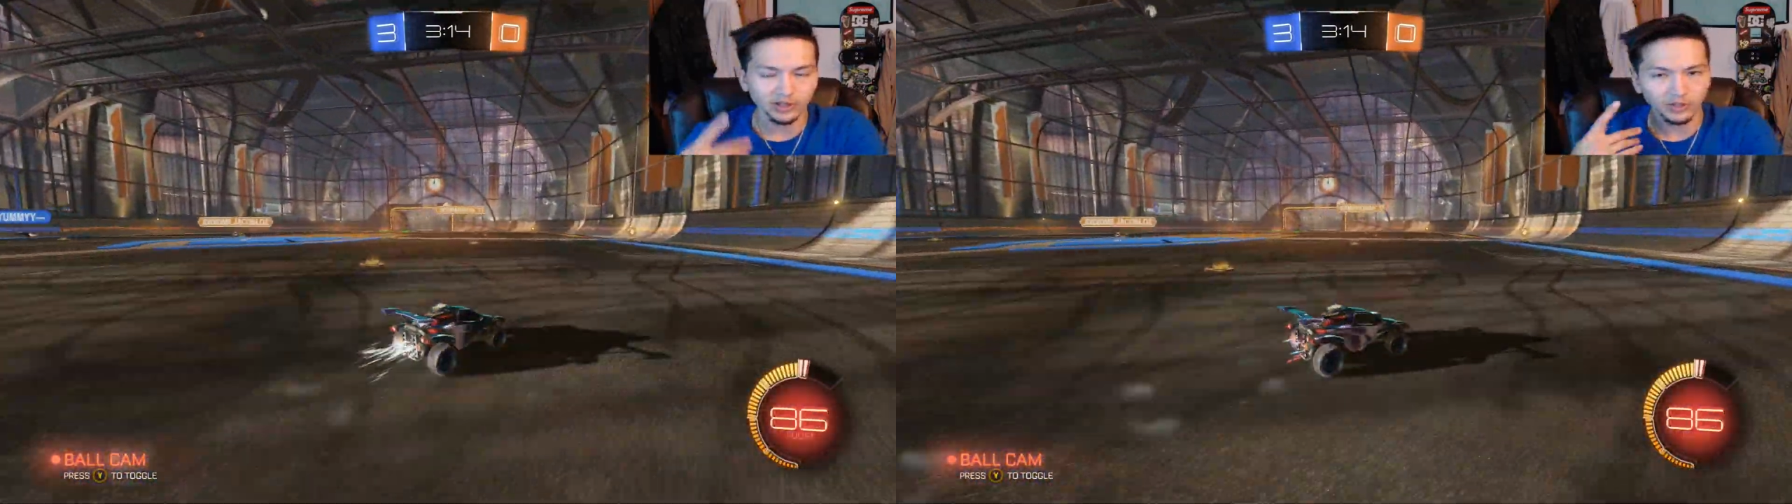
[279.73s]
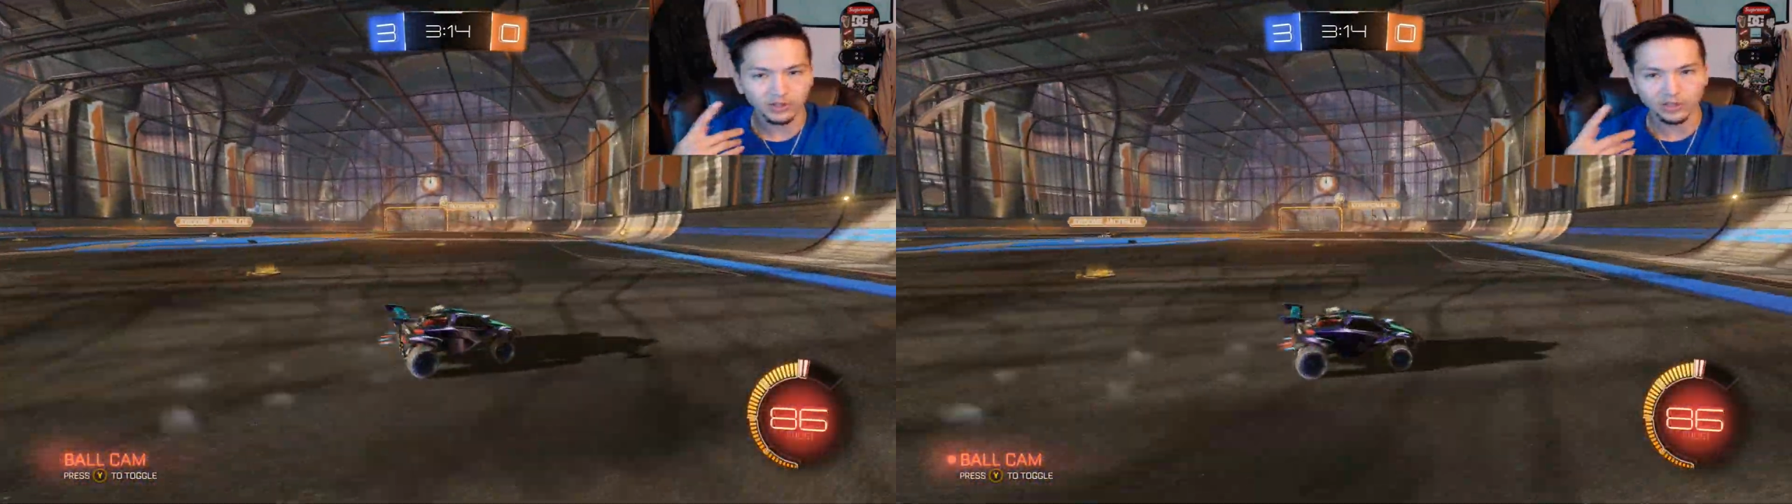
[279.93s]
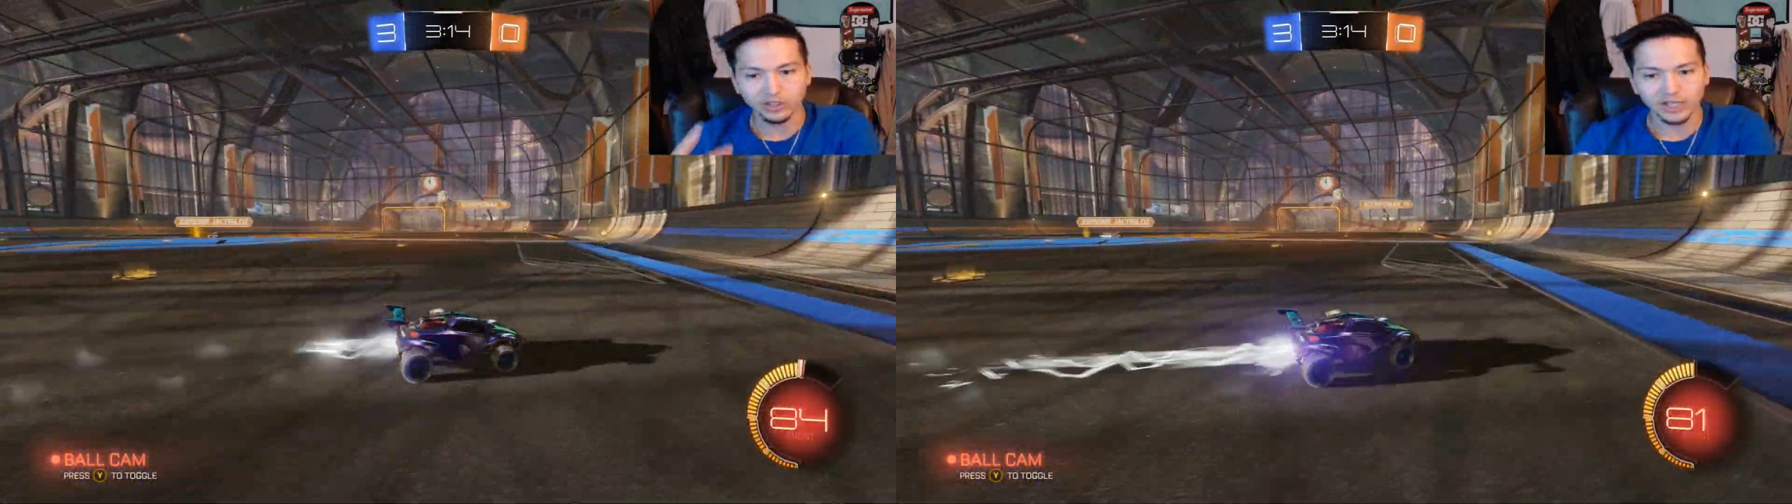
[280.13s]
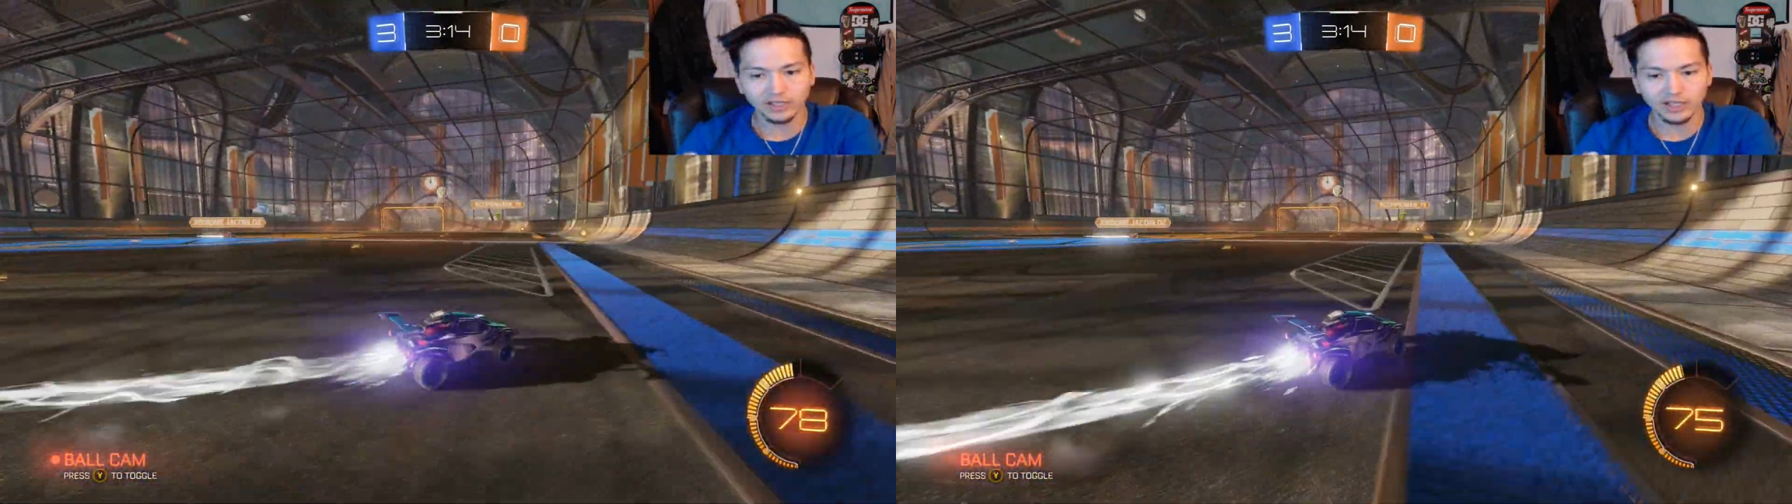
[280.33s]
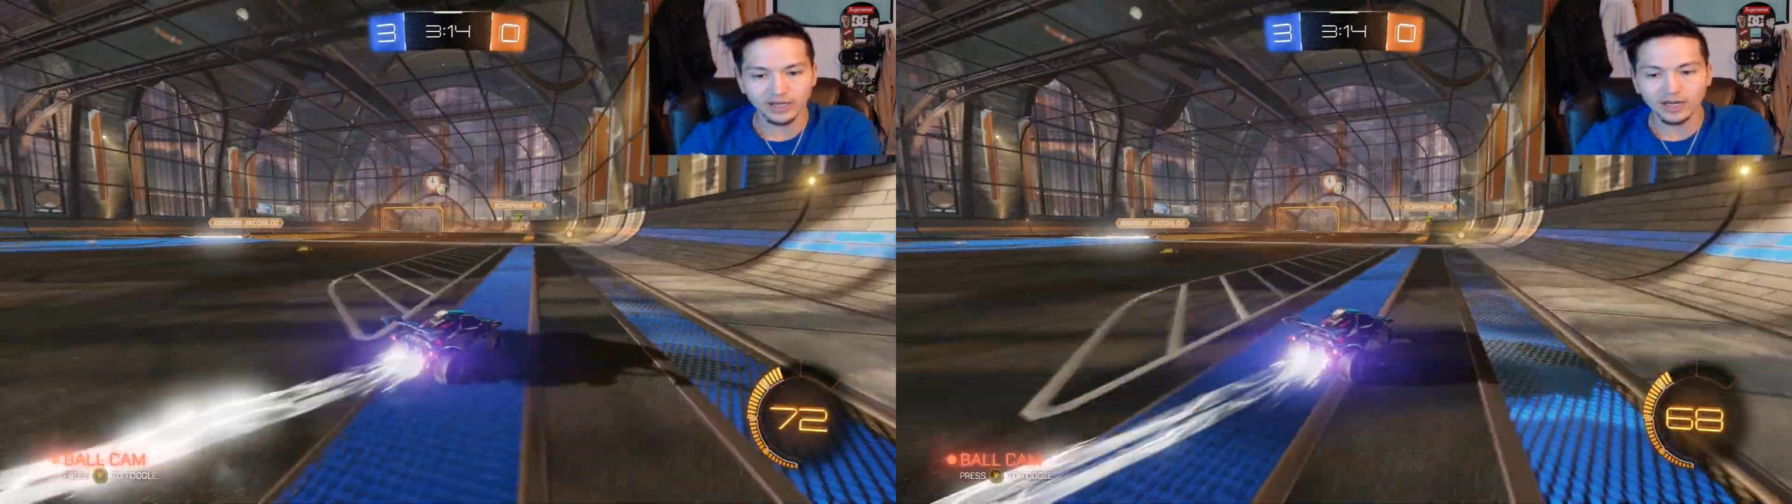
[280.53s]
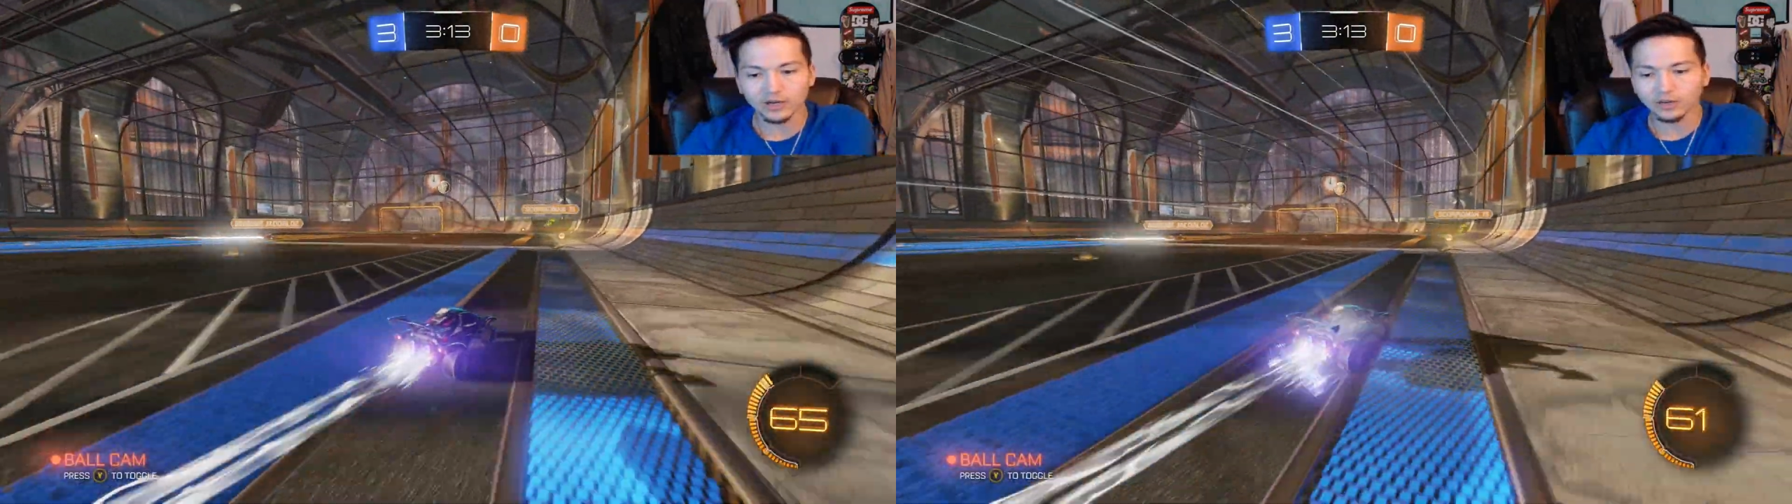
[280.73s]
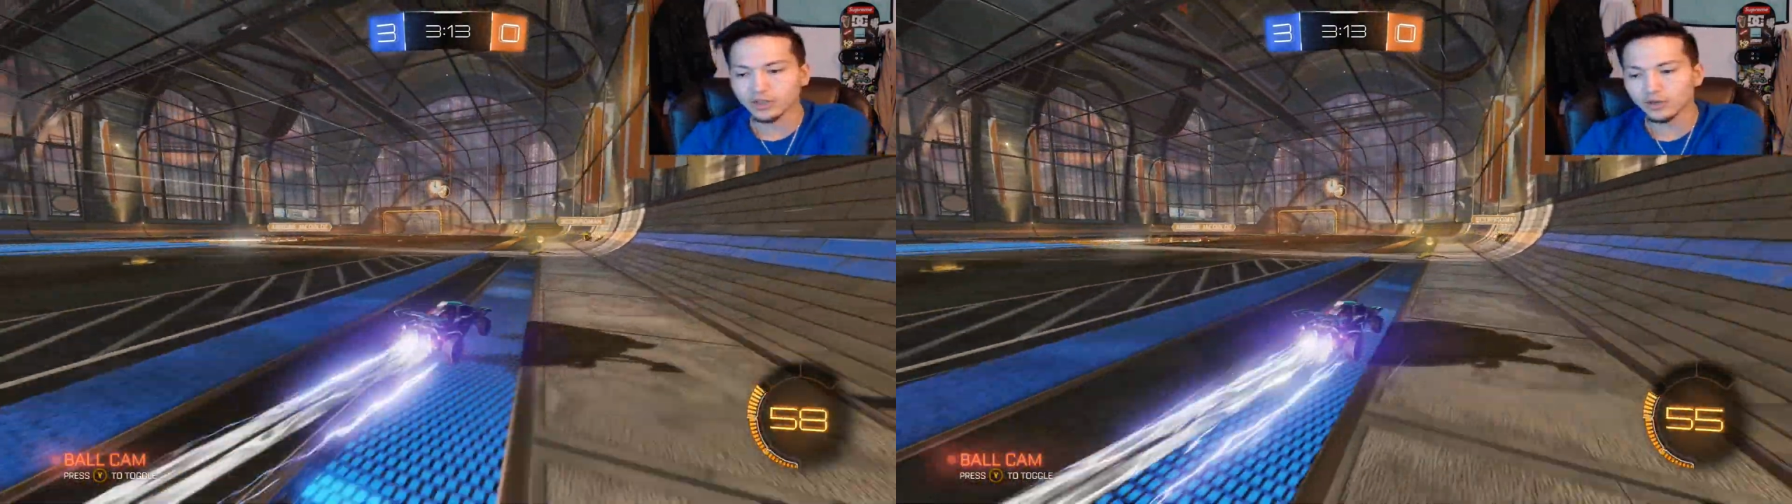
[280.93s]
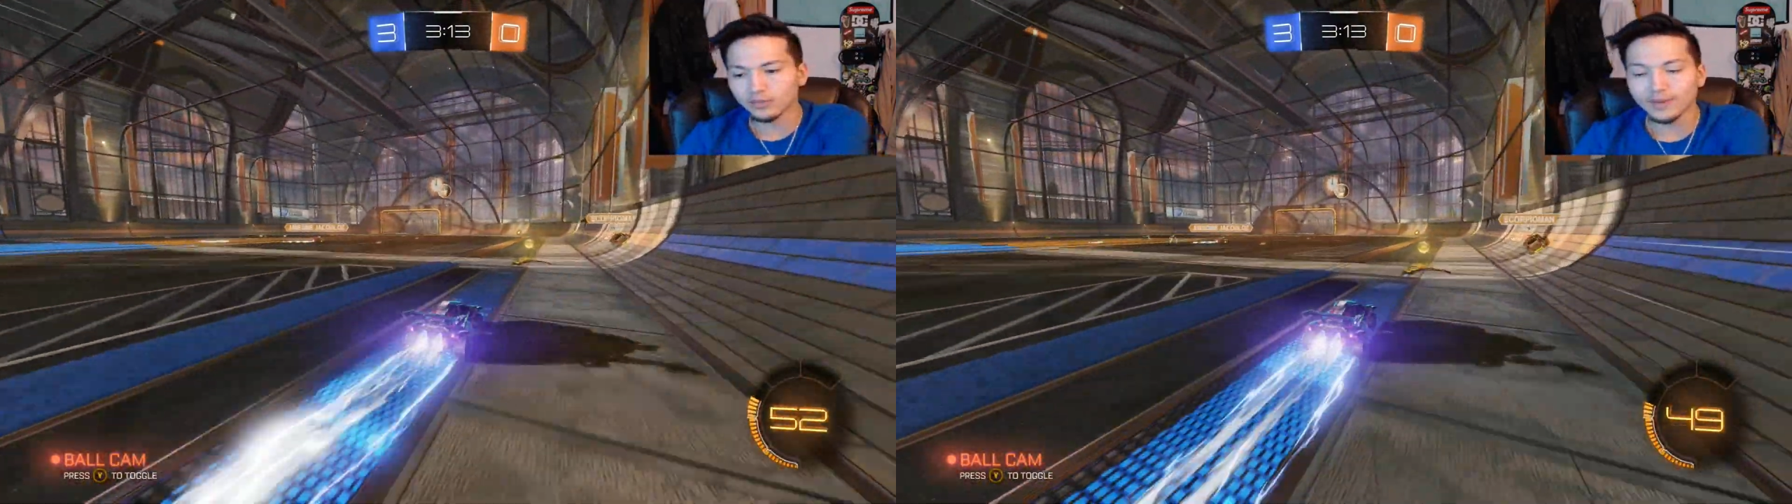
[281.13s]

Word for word: so you can go check that out. You know,